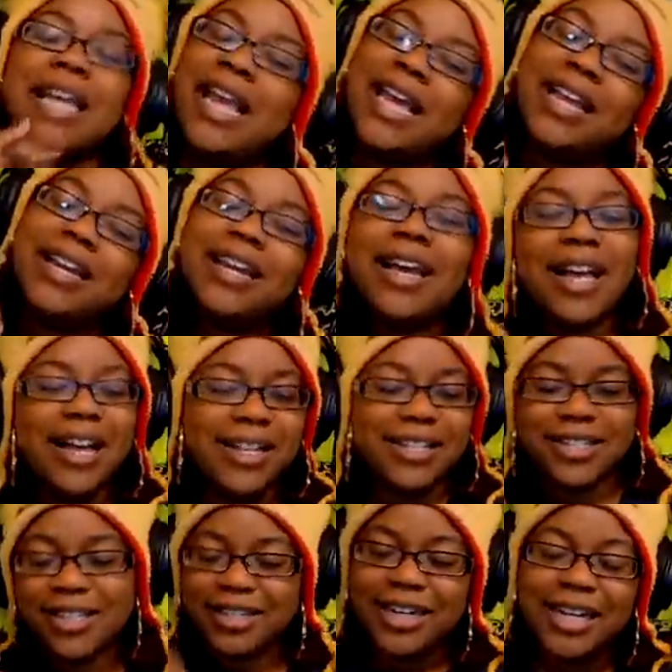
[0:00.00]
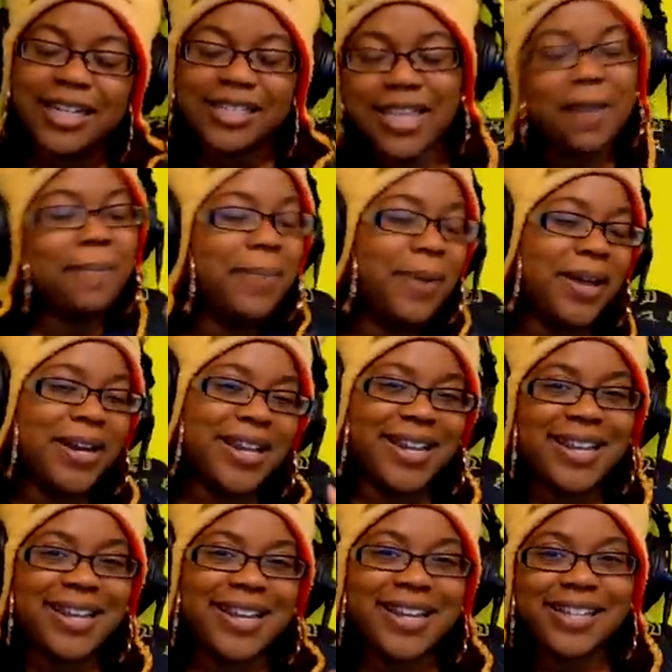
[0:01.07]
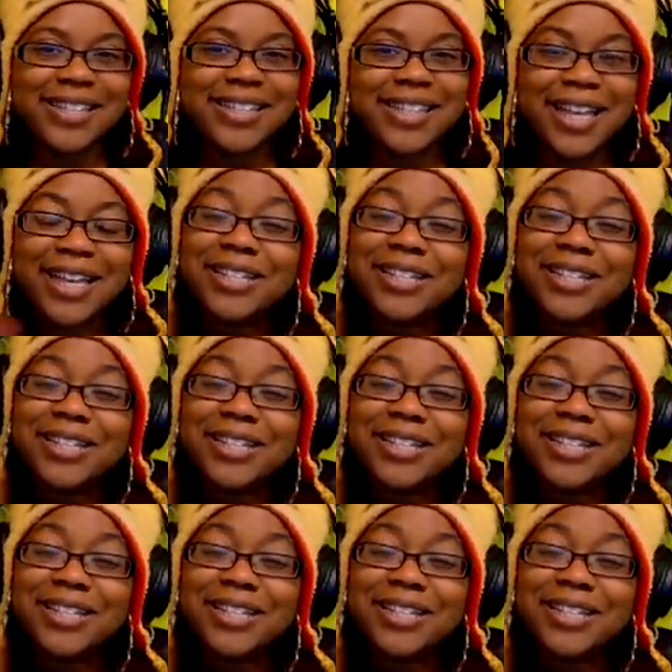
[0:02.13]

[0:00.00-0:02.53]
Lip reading: And until next time, buddies.